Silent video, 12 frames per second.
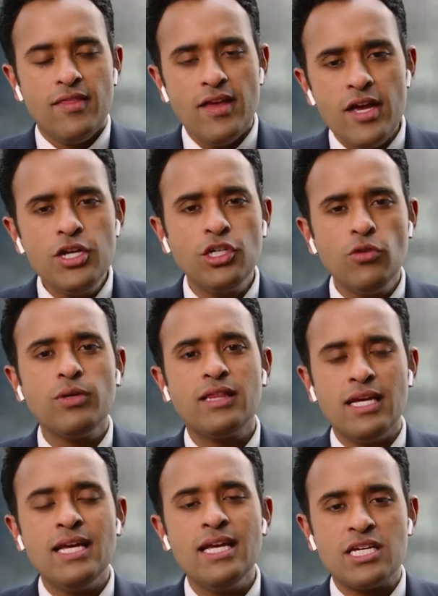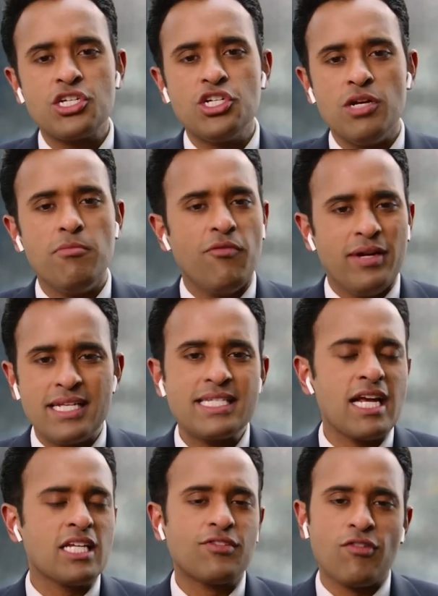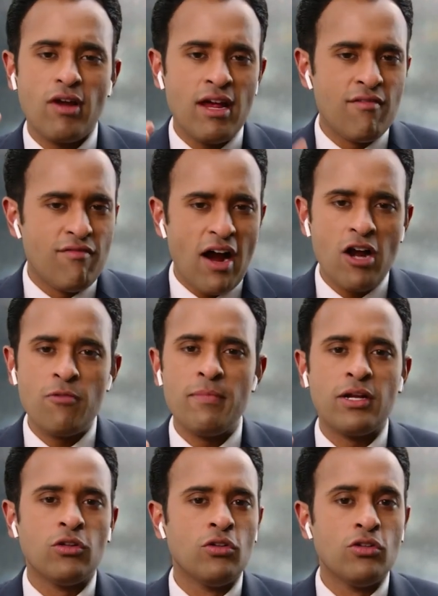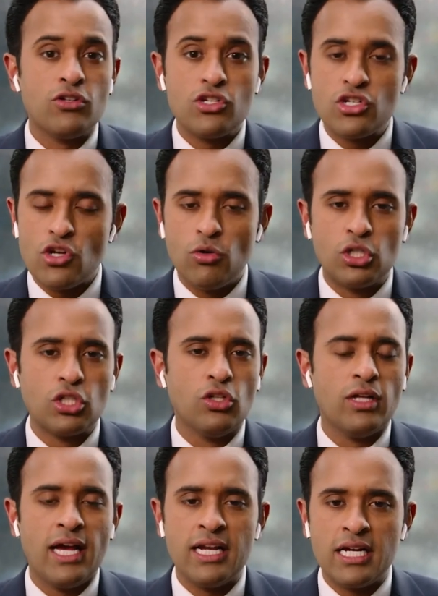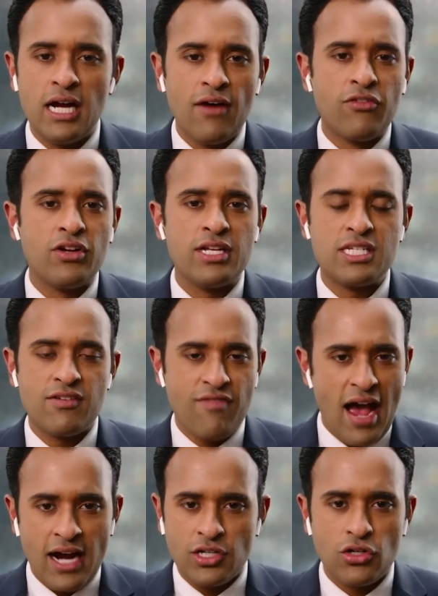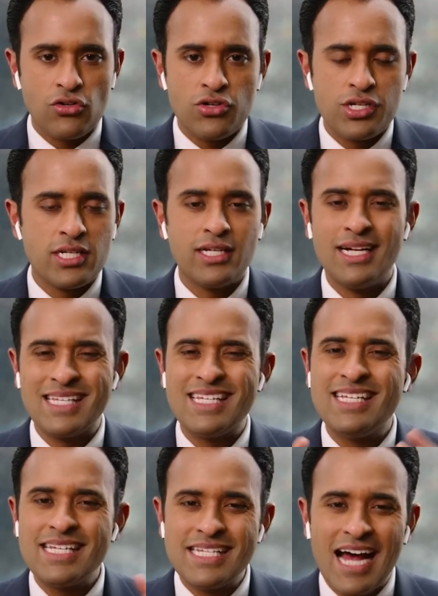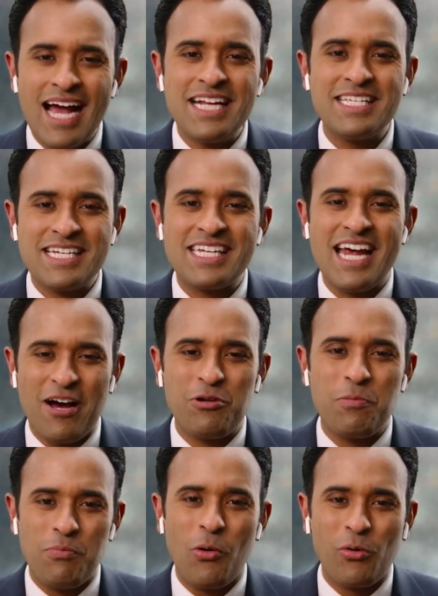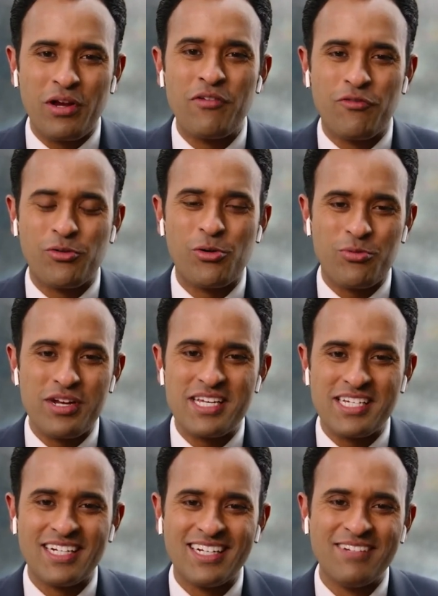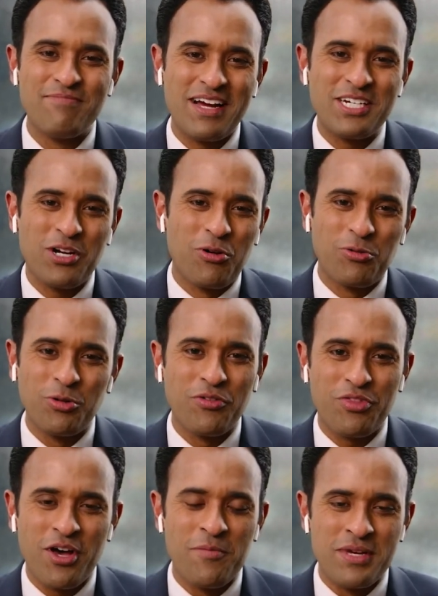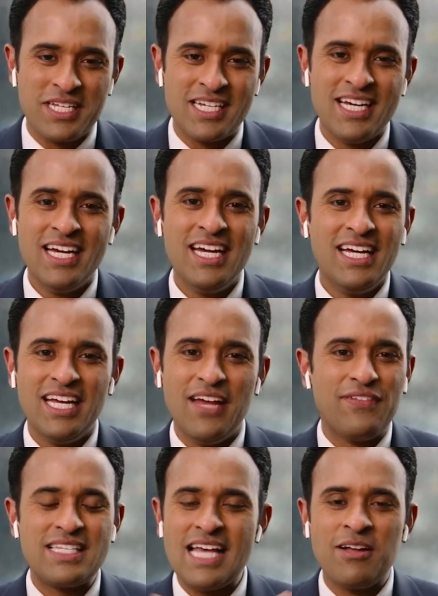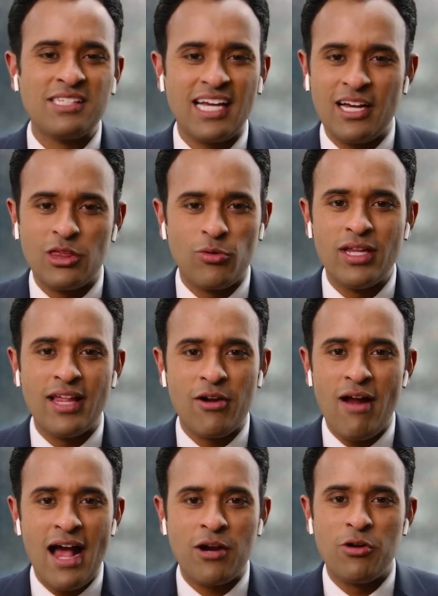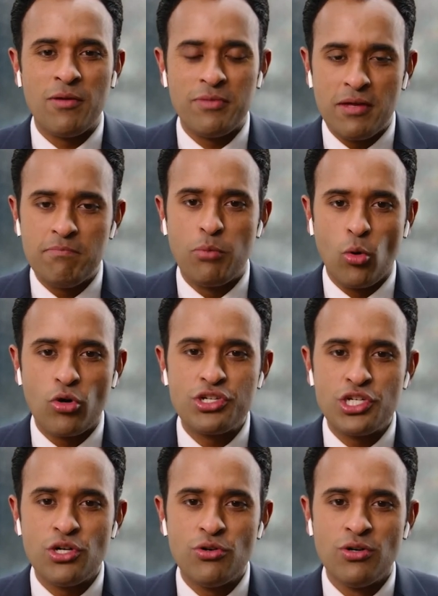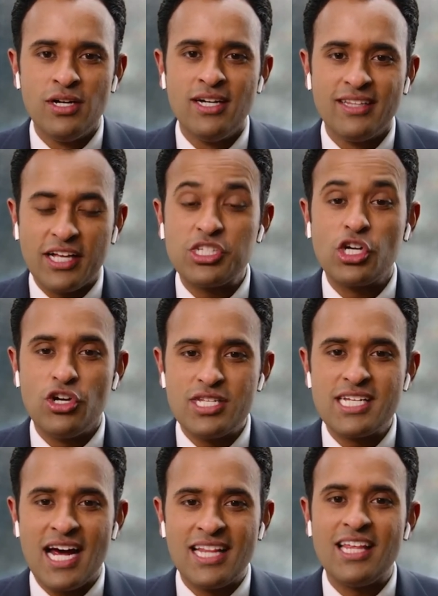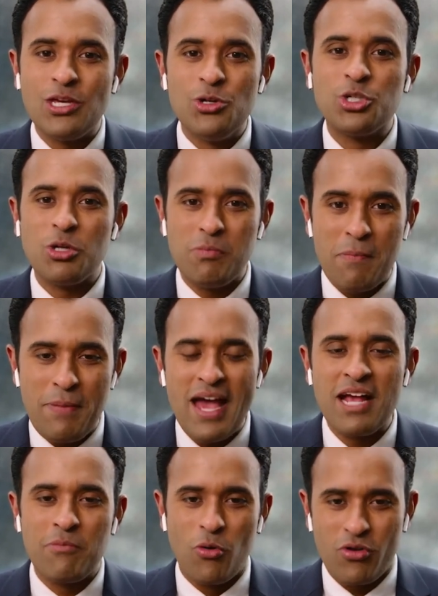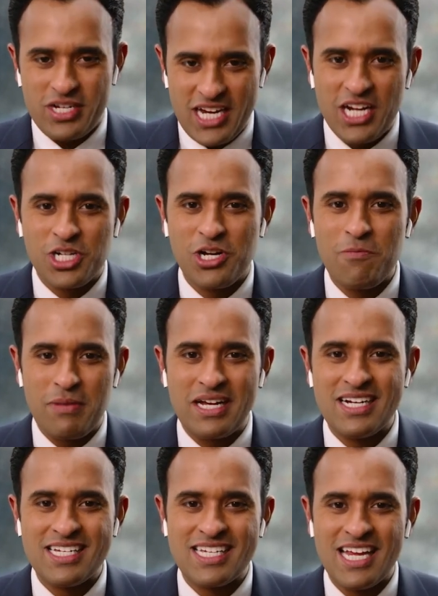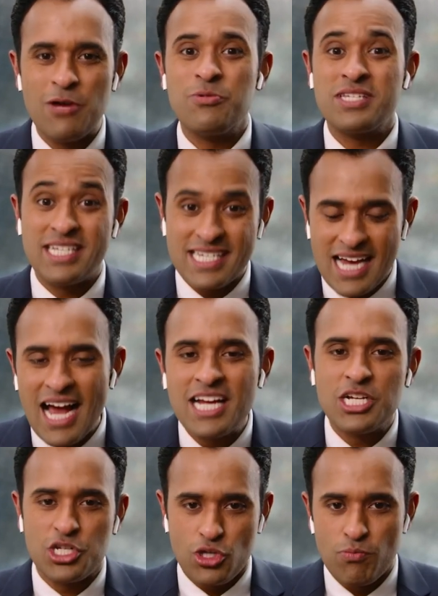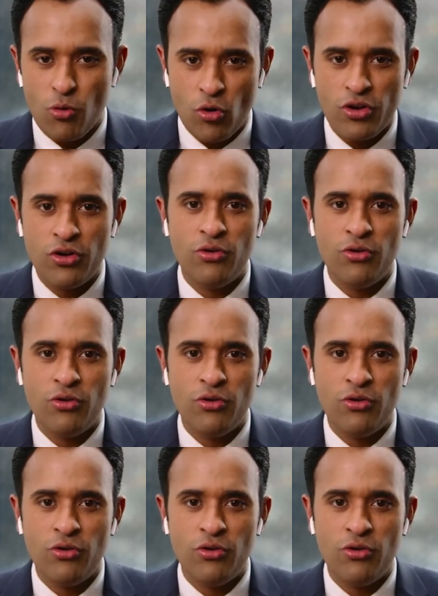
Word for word: The issue with the ESG movement, it stands for environmental, social, and governance factors. It's designed to sound boring for a reason. My general rule of thumb is if it sounds like a three letter acronym that bores you, that's a good sign that you should be paying more attention because it was designed to bore